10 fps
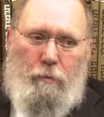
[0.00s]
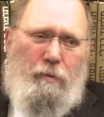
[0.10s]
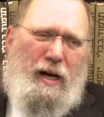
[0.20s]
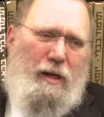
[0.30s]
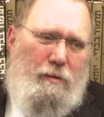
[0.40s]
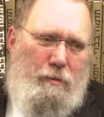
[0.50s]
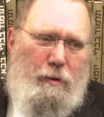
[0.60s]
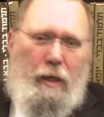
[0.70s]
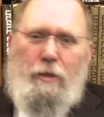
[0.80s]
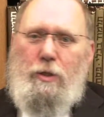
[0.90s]
Well,
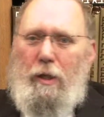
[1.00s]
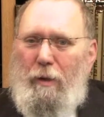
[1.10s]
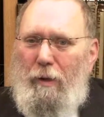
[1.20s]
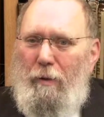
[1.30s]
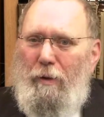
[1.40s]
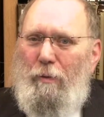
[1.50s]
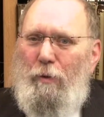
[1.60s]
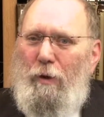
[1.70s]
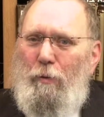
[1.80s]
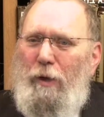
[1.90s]

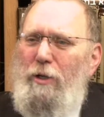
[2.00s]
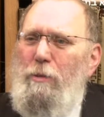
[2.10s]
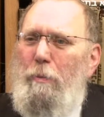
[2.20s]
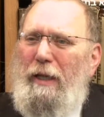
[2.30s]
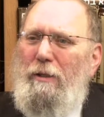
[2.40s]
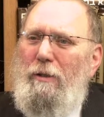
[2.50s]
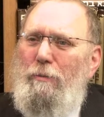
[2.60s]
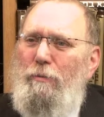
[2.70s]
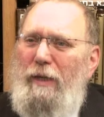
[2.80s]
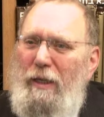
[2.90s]
what does mental
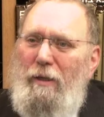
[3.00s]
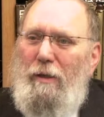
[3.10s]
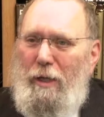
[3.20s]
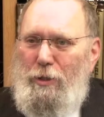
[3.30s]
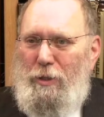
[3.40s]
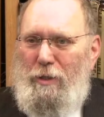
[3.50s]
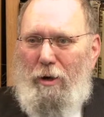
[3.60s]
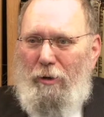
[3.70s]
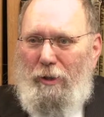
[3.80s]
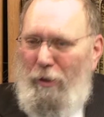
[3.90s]
mean
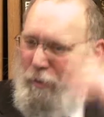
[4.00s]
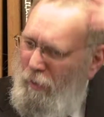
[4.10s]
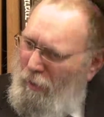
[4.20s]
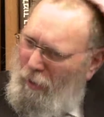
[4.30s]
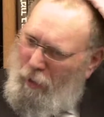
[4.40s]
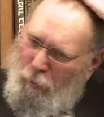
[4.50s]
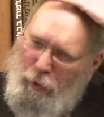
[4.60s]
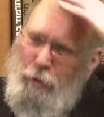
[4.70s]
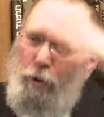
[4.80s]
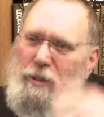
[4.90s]
necessarily?
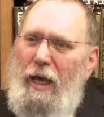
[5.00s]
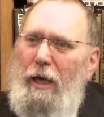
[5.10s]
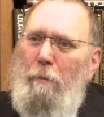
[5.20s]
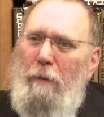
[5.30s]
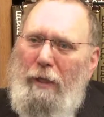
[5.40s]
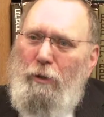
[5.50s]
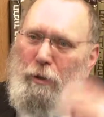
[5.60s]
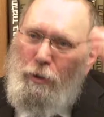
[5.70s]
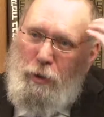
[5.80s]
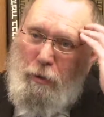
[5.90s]
When you're saying
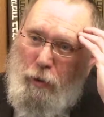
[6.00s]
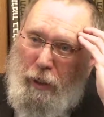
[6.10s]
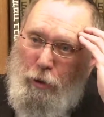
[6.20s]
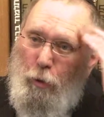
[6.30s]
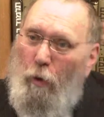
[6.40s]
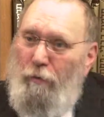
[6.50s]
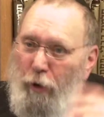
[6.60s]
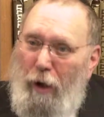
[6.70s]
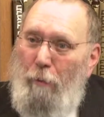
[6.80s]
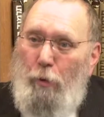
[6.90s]
mental, can you
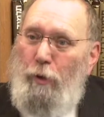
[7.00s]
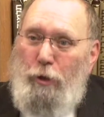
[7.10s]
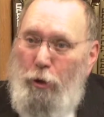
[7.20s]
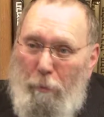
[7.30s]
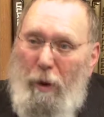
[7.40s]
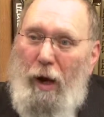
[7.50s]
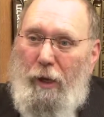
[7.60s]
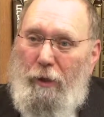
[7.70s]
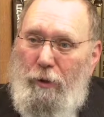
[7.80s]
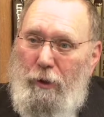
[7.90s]
overcome it with your
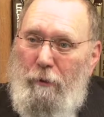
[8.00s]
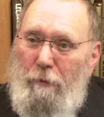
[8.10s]
mind?